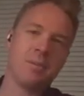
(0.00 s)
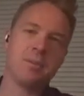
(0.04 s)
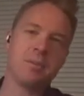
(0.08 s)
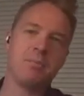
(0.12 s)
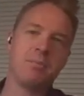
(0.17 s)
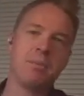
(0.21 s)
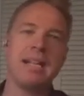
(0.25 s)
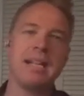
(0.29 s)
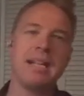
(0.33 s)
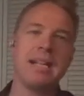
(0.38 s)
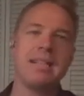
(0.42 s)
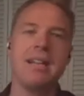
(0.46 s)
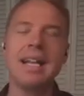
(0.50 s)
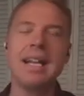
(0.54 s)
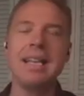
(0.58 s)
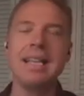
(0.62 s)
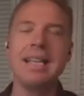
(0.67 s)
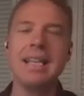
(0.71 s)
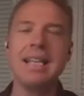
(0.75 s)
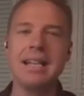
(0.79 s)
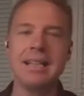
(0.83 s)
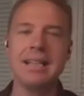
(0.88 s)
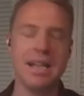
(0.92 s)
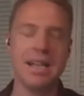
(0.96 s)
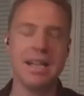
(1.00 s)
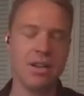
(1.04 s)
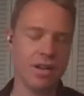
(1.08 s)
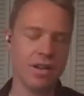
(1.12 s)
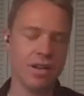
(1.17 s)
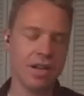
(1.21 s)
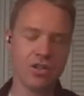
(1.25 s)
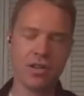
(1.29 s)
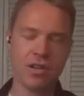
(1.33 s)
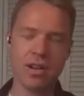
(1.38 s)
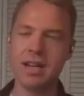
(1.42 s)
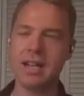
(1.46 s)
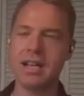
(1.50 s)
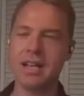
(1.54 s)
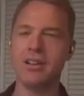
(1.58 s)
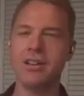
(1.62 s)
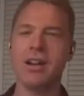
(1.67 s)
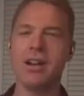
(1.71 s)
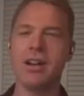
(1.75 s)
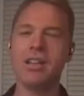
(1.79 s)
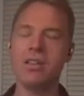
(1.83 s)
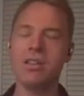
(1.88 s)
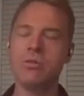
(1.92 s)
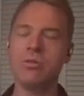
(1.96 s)
But it's not at the end of the day. You're not trying. You're
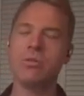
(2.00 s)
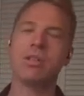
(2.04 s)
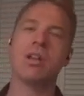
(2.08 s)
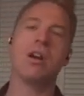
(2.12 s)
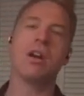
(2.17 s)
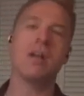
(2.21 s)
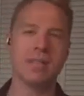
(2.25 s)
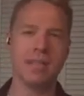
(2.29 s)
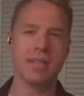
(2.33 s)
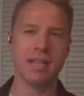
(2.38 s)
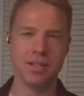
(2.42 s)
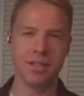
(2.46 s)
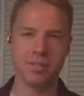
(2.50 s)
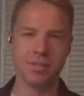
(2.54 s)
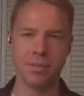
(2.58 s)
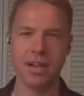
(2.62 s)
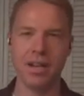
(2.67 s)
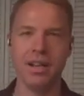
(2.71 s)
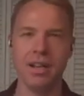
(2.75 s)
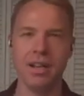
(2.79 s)
not a used car salesman.